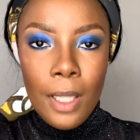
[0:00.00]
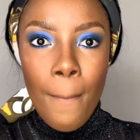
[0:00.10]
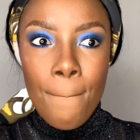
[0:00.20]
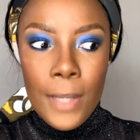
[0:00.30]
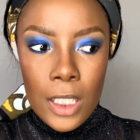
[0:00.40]

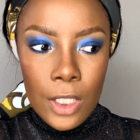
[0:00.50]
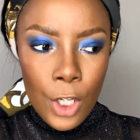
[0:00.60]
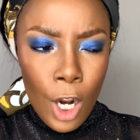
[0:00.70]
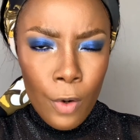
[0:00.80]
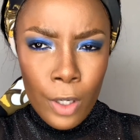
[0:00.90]

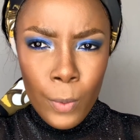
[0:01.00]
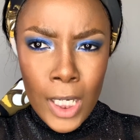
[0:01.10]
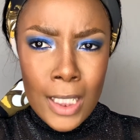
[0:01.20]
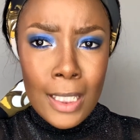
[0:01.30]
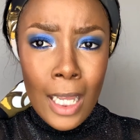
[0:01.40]
What
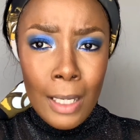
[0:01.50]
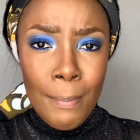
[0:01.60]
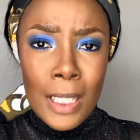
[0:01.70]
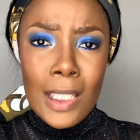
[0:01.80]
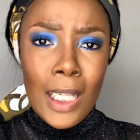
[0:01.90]
is that?
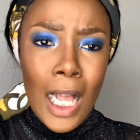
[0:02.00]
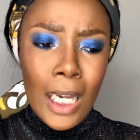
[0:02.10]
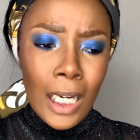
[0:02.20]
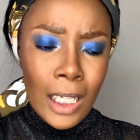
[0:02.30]
Mascara.